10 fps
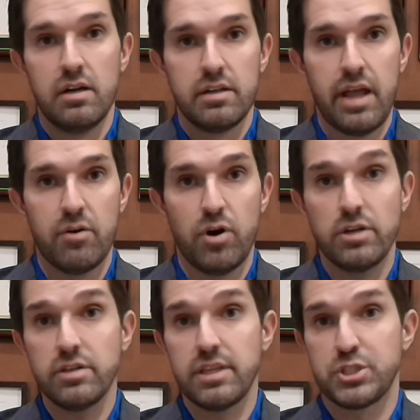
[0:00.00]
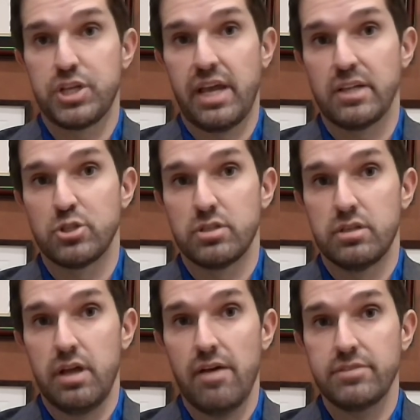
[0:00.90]
Now, under this change,
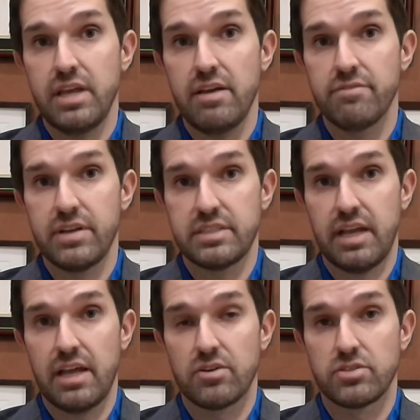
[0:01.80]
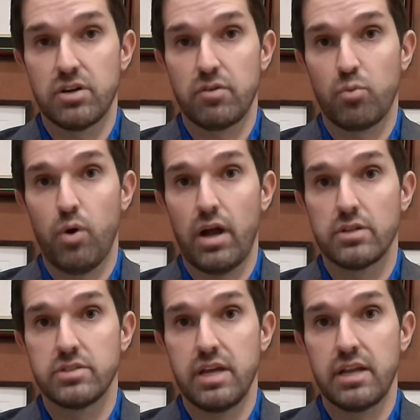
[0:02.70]
FDA investigators are required
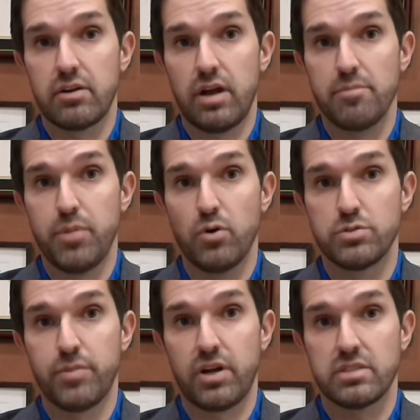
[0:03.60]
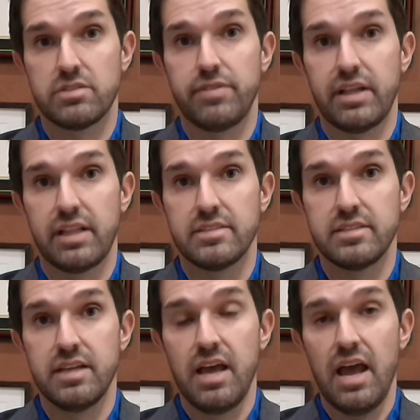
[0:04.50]
to integrate post-market
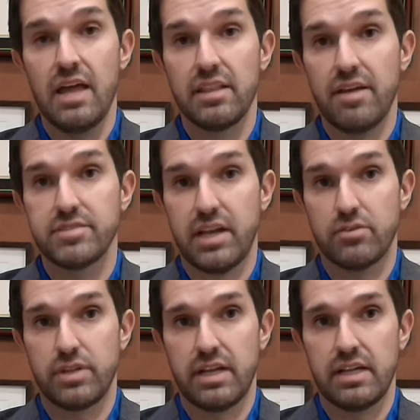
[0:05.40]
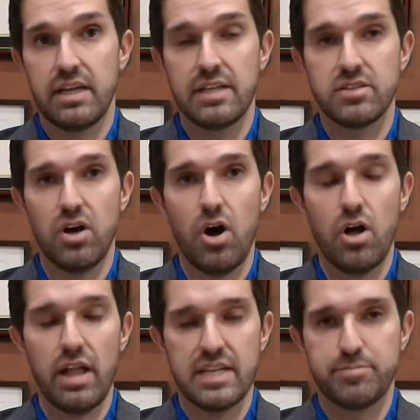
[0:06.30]
surveillance and lifecycle data into
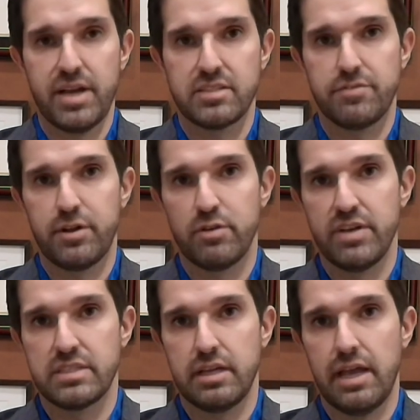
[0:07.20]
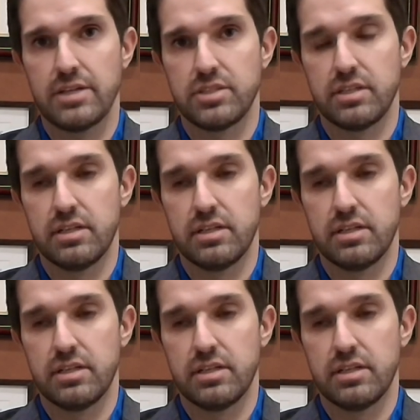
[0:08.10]
all aspects of their investigation.